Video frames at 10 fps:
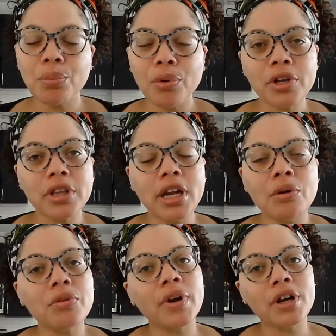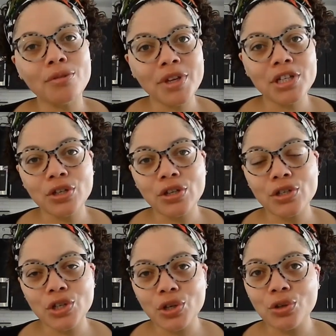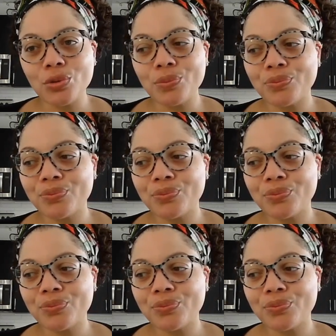report that I would recommend you to do